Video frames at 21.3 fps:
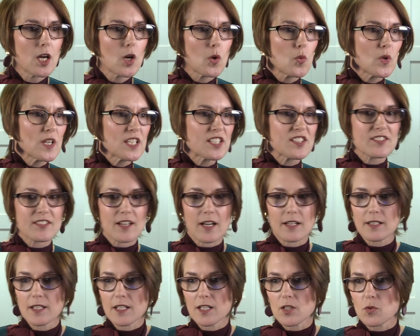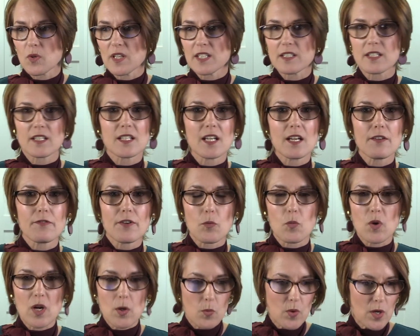We studied, we did
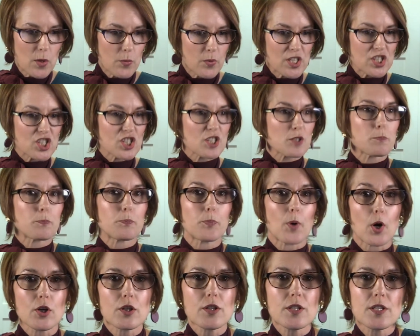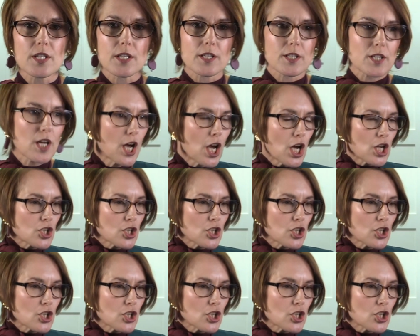everything, we responded